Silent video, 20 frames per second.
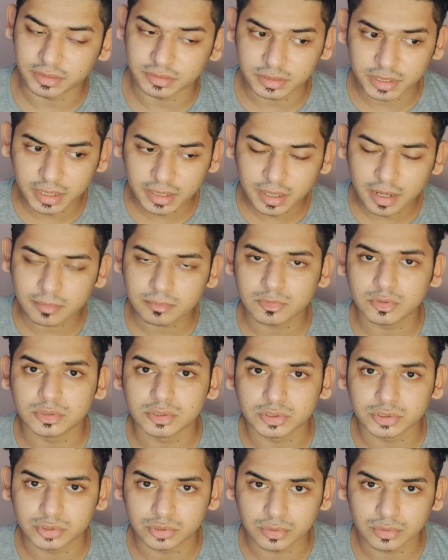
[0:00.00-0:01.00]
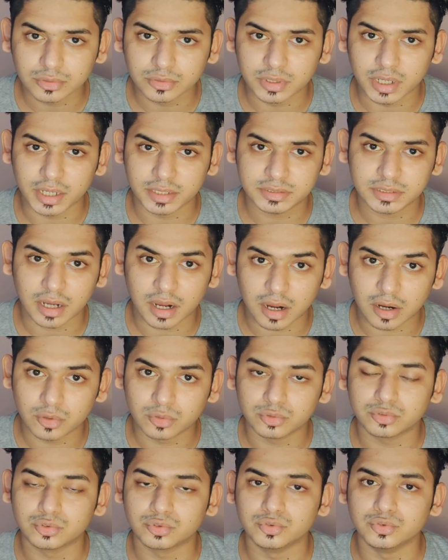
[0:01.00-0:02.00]
and then I'm going to show you guys
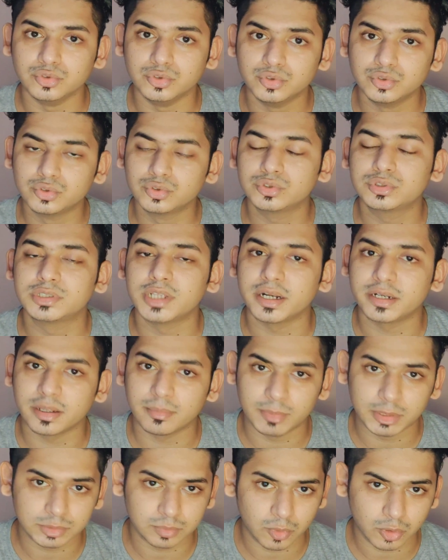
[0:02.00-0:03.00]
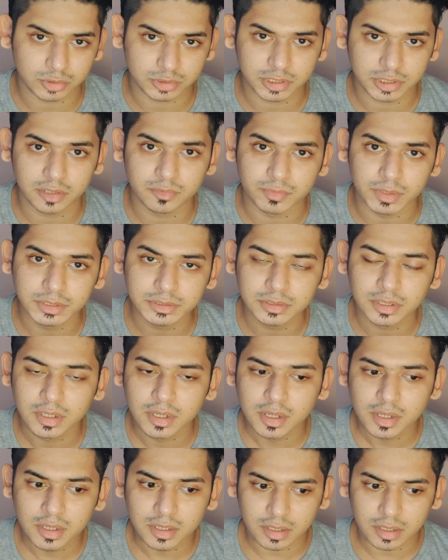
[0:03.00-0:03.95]
how to use that AmazMod service